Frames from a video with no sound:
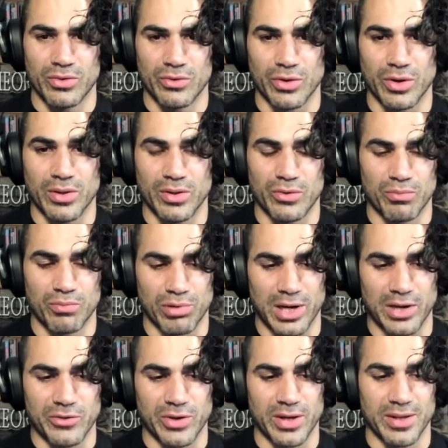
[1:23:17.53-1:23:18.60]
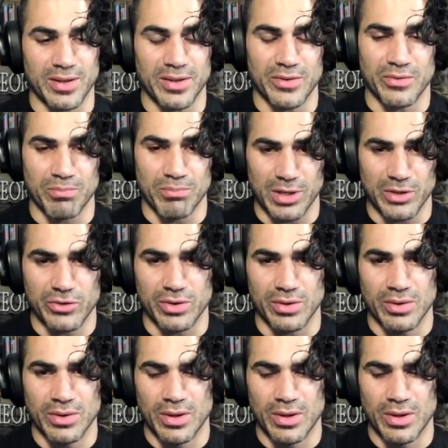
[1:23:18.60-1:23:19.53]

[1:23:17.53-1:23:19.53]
starting this project and this mission